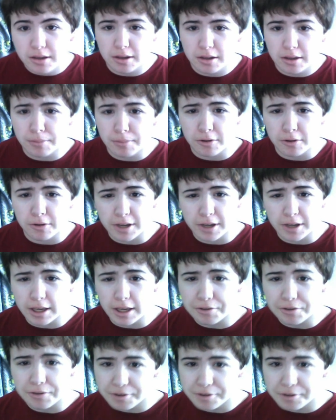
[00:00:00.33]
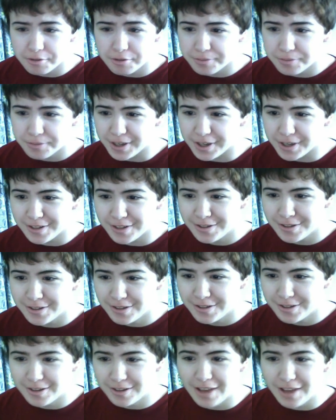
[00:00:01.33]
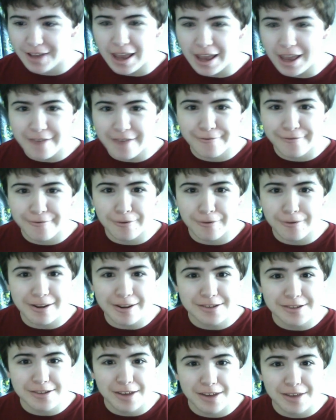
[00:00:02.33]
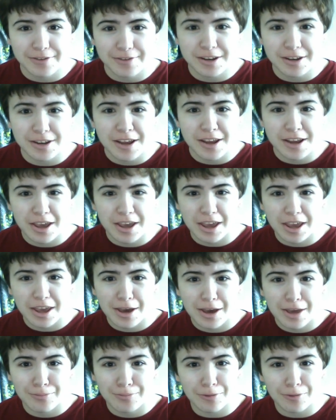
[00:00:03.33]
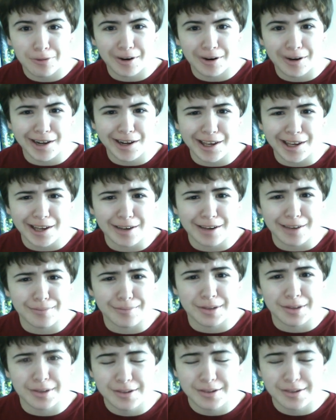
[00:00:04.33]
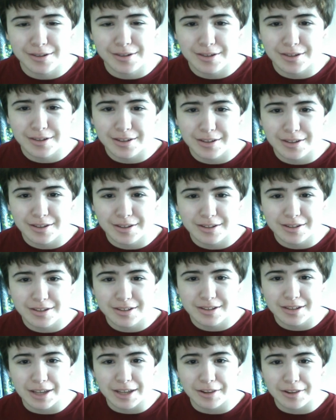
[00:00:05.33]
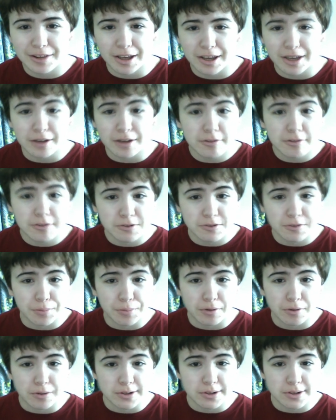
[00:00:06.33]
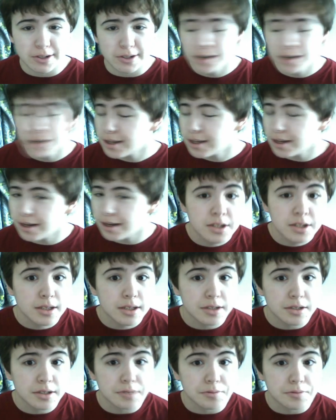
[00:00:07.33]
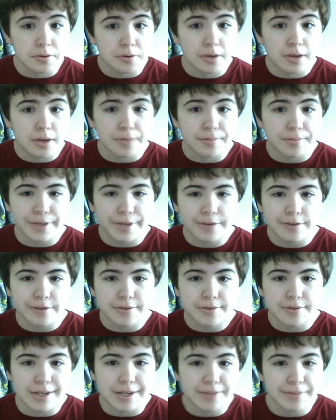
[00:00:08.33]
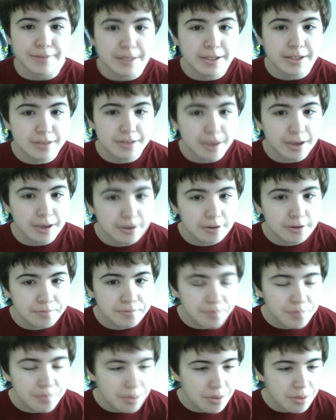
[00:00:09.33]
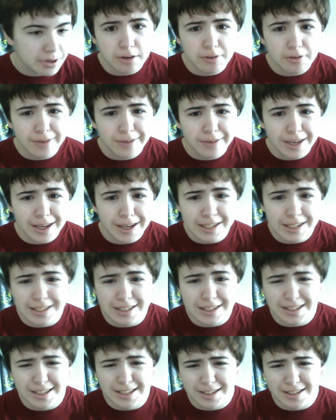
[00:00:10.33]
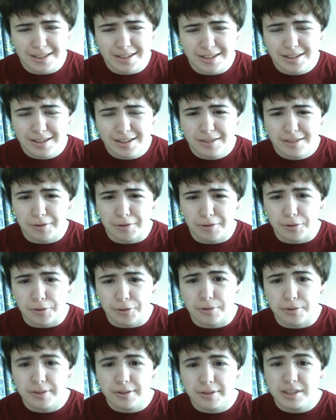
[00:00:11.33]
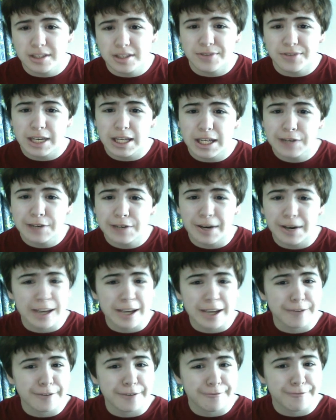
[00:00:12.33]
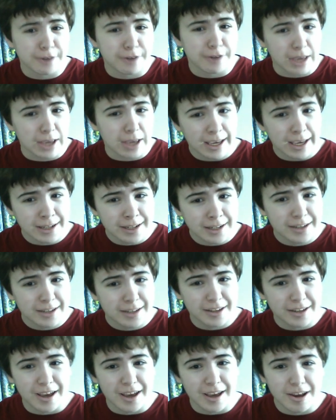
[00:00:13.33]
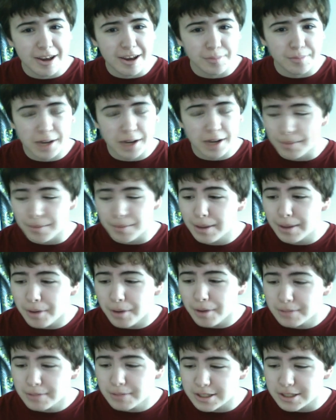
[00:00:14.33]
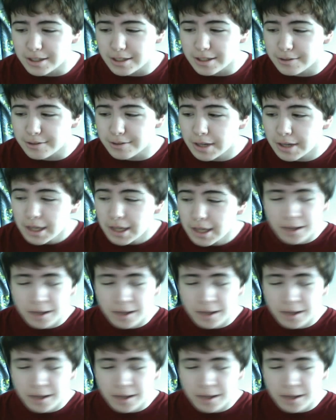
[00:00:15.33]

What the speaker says: Good morning, YouTube. It's 8:47 a.m. where I am. Sound like a news reporter. I actually just woke up about 20 minutes ago, but I knew if I didn't record this video, I'd forget and break my promise to you.